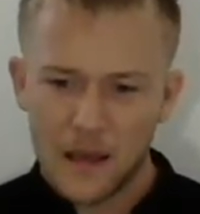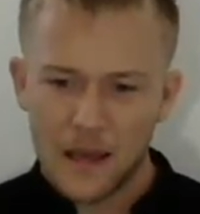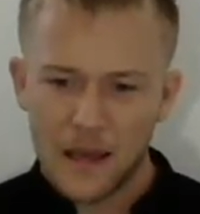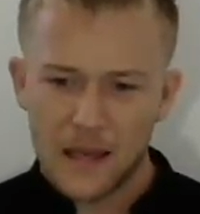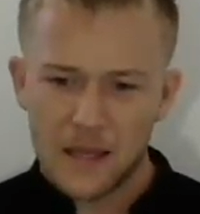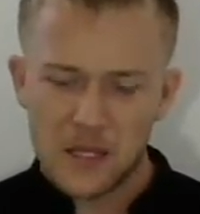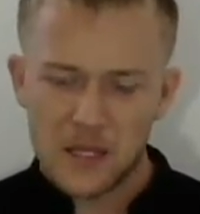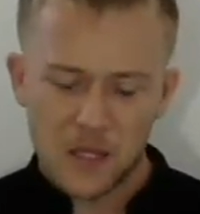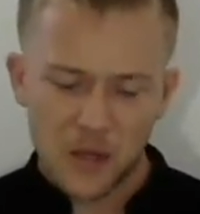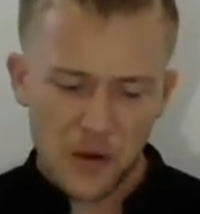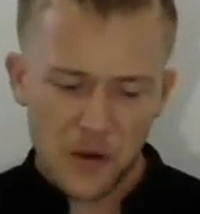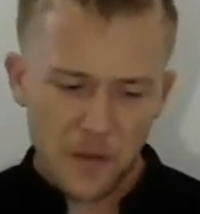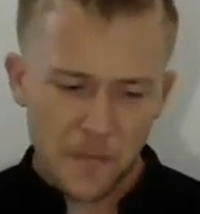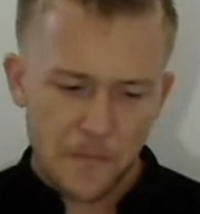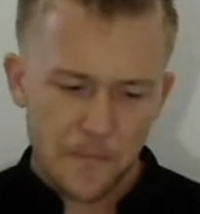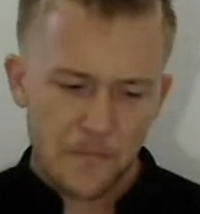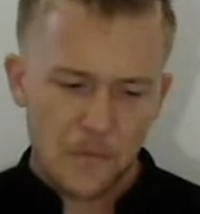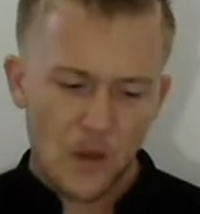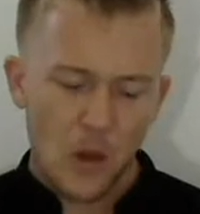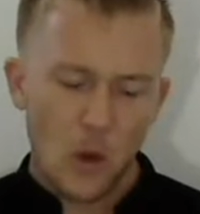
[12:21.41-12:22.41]
And so,
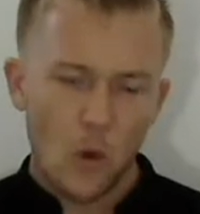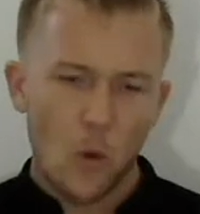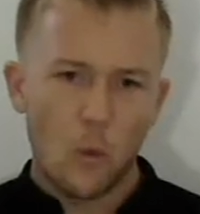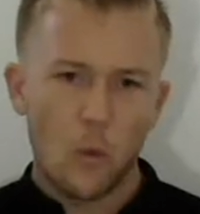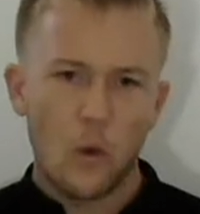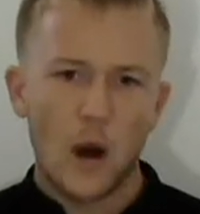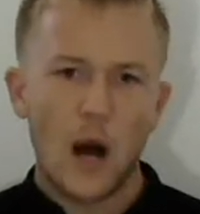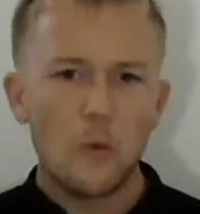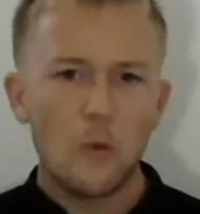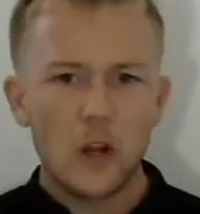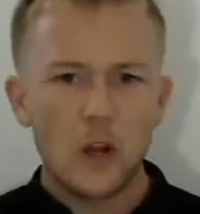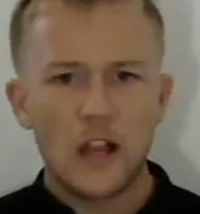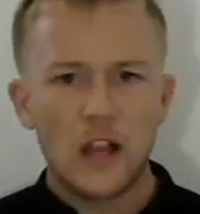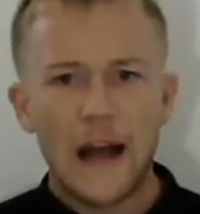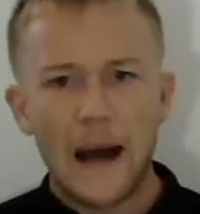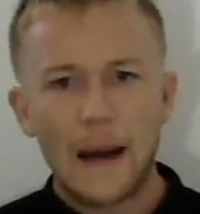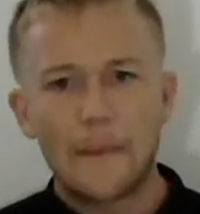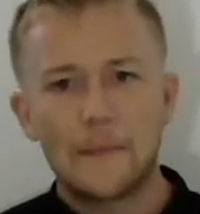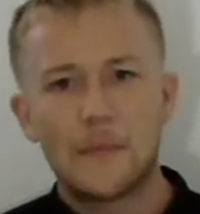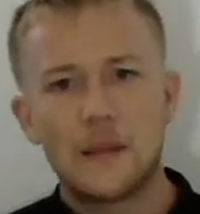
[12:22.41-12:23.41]
what will
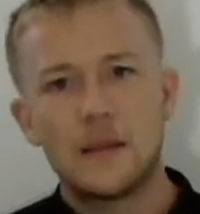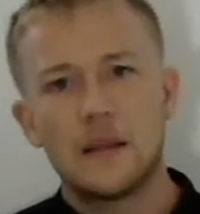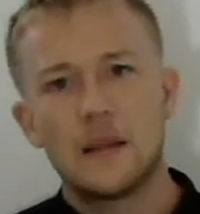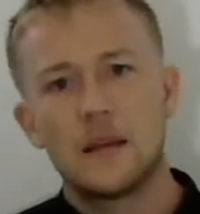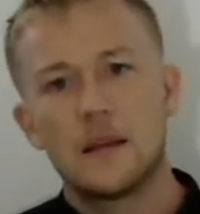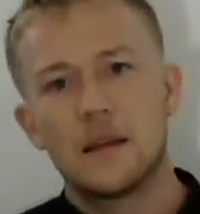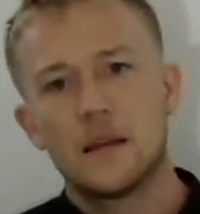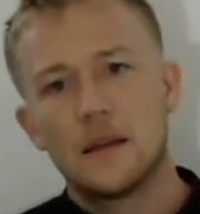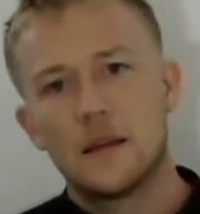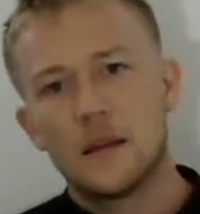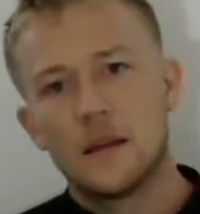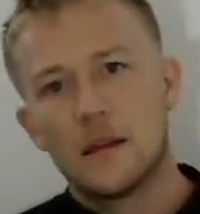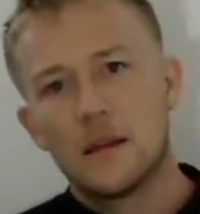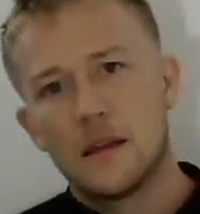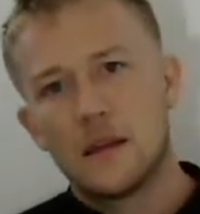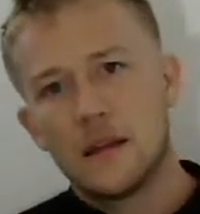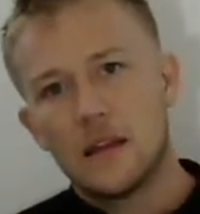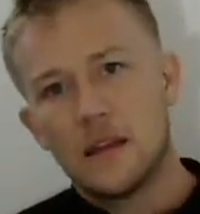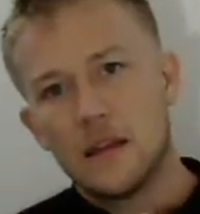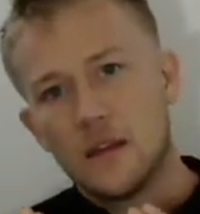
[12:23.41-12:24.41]
happen
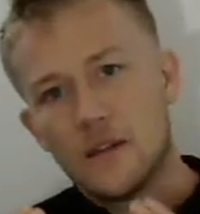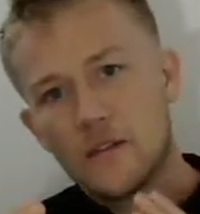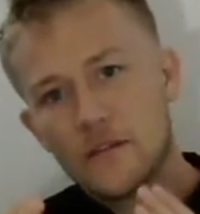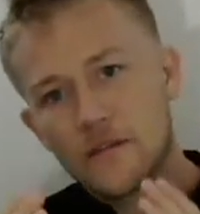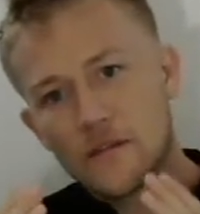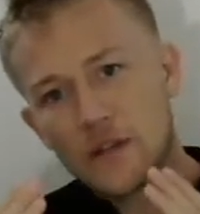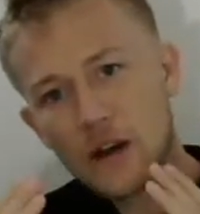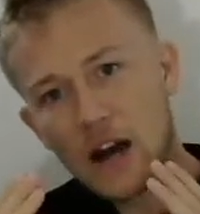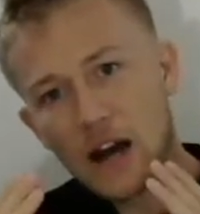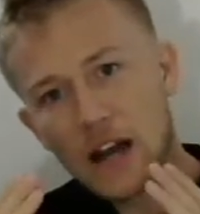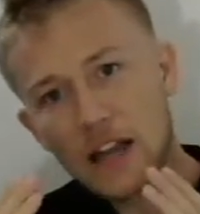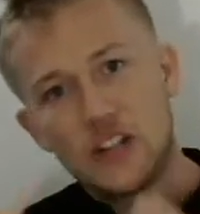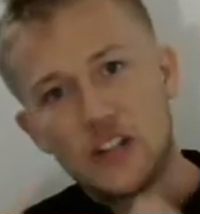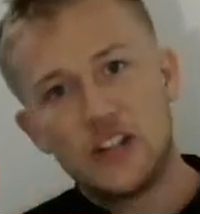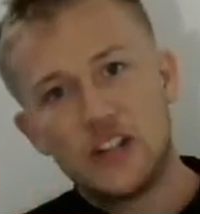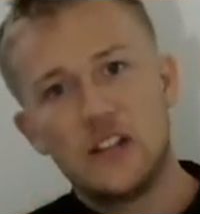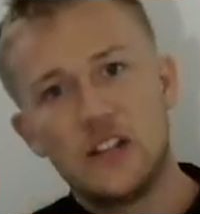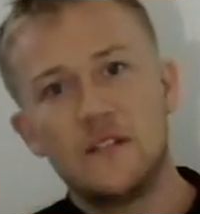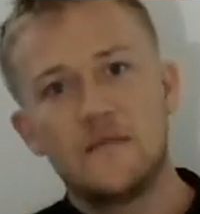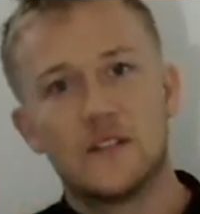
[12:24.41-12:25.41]
if I
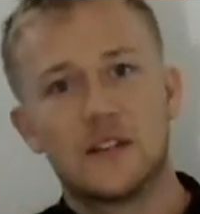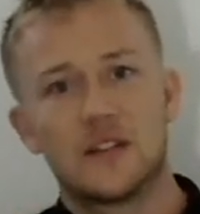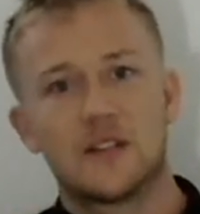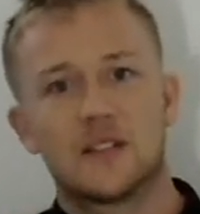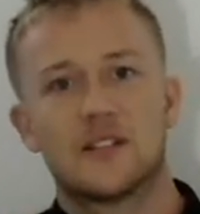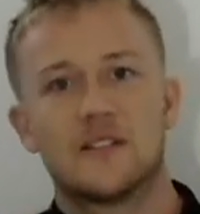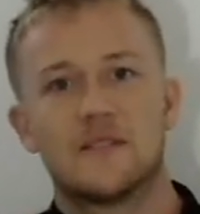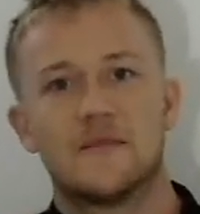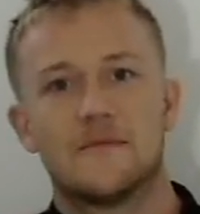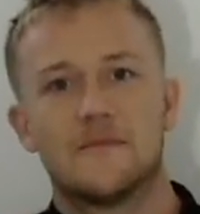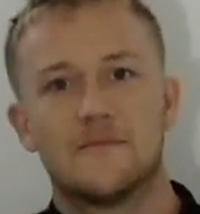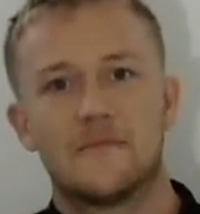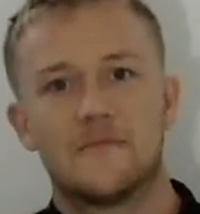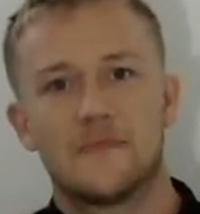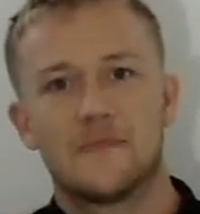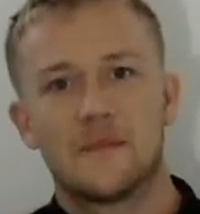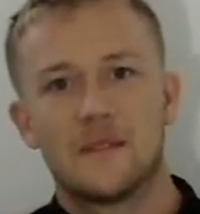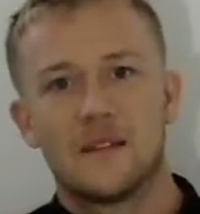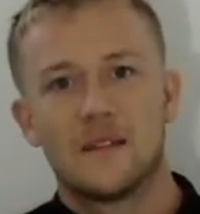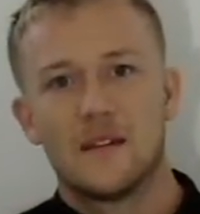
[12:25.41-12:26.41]
achieve this?
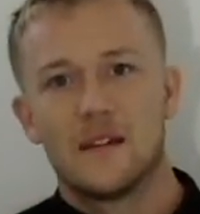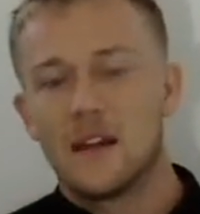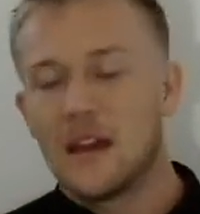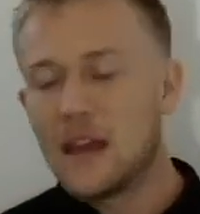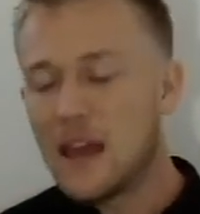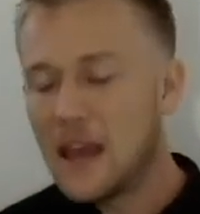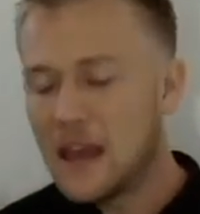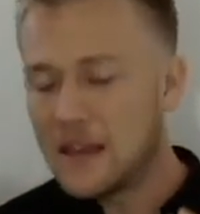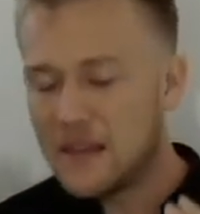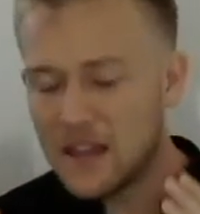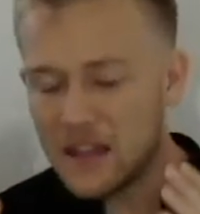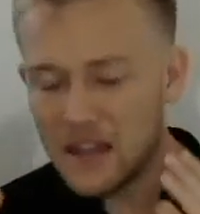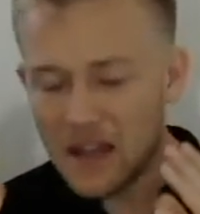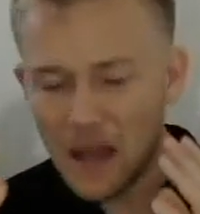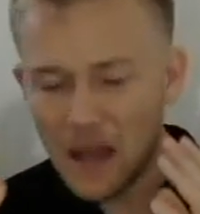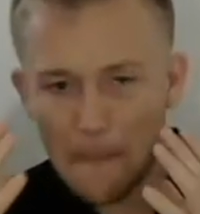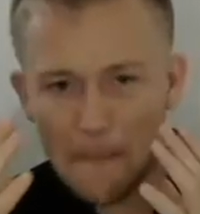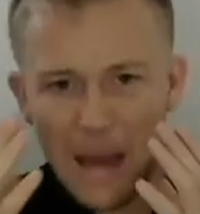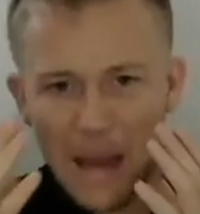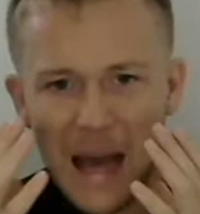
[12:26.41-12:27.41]
And then
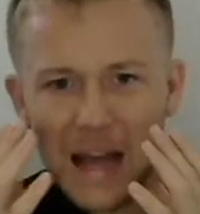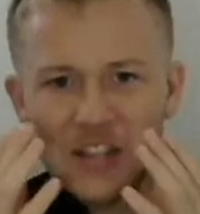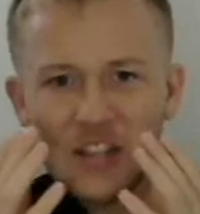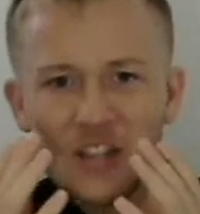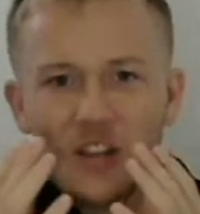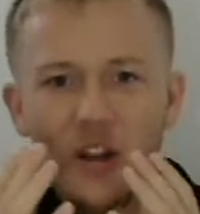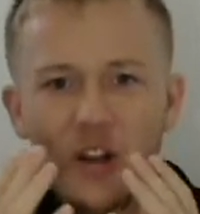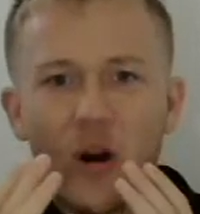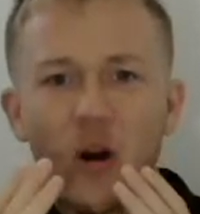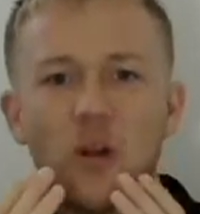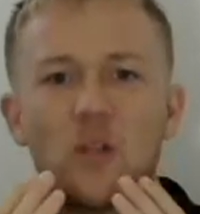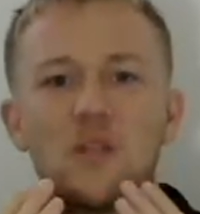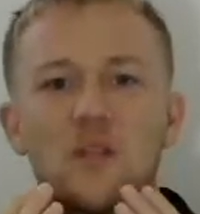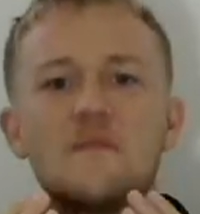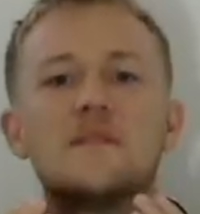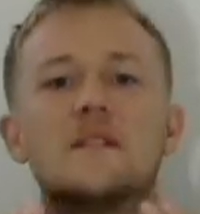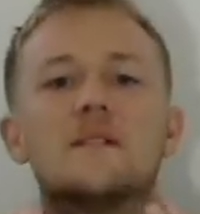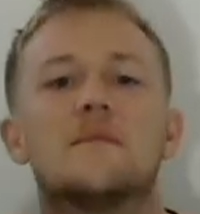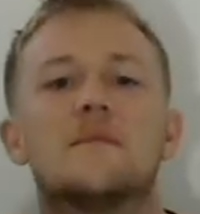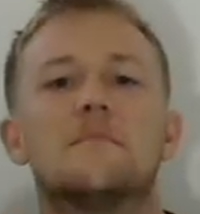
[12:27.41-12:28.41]
imagine all of
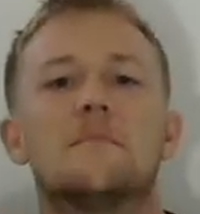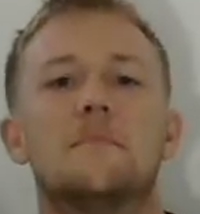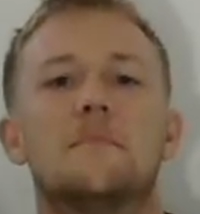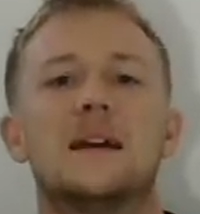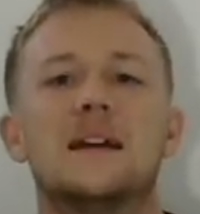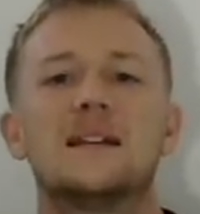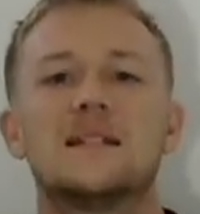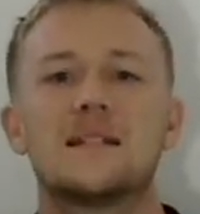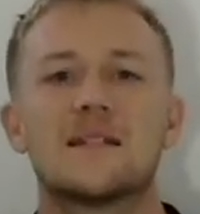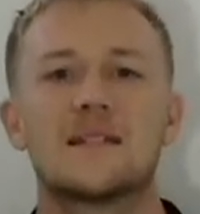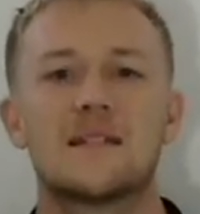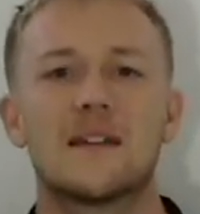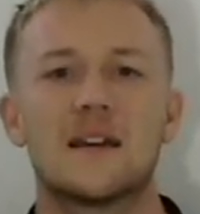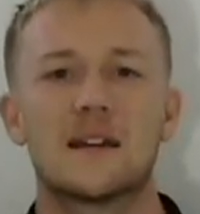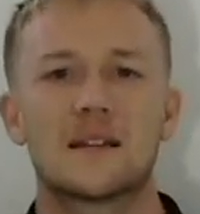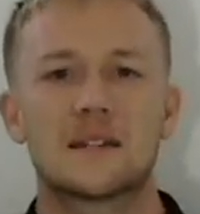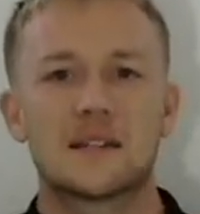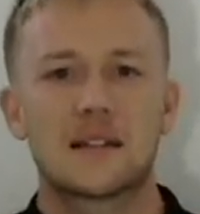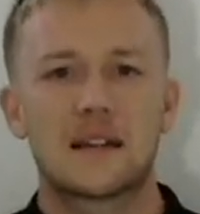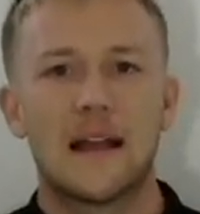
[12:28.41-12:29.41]
the amazing
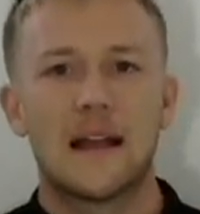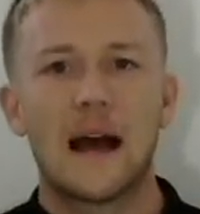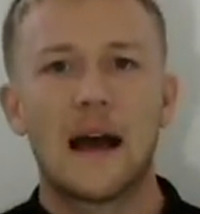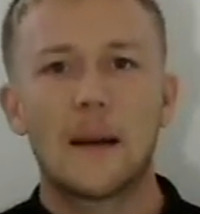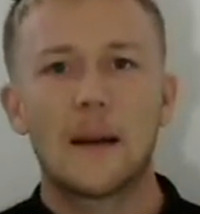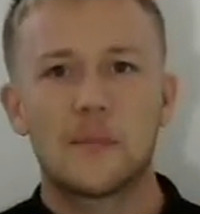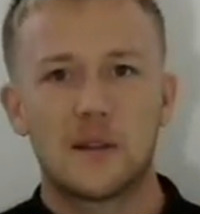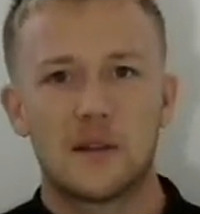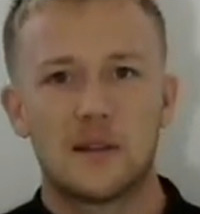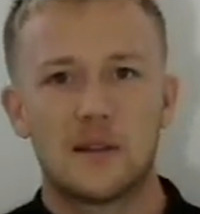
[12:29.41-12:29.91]
things that can happen